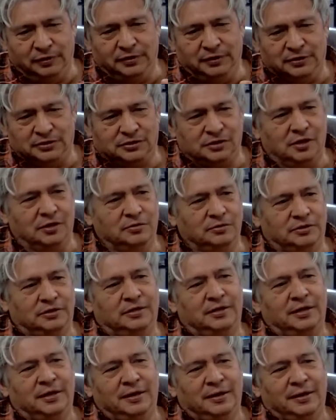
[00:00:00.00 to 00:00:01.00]
disclose it.
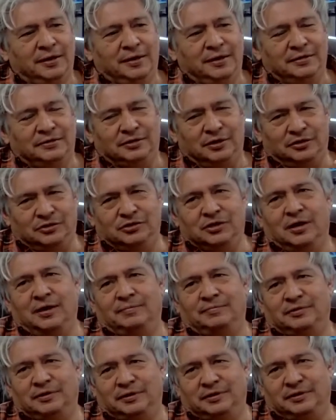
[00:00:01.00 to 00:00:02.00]
It's our
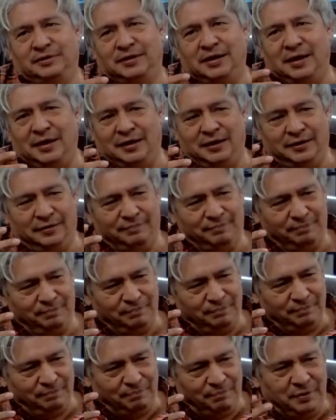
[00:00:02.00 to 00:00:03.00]
job to kind of
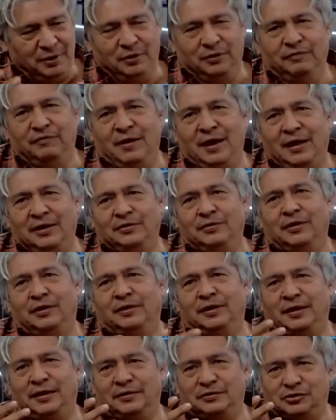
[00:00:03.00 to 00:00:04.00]
build the value on
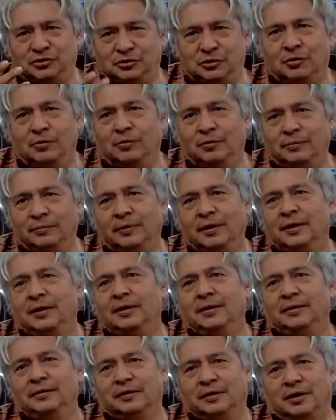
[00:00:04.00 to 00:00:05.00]
that and show them
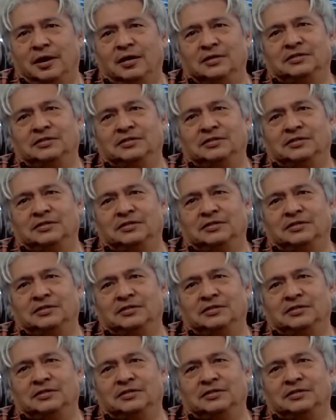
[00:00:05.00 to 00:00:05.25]
the cost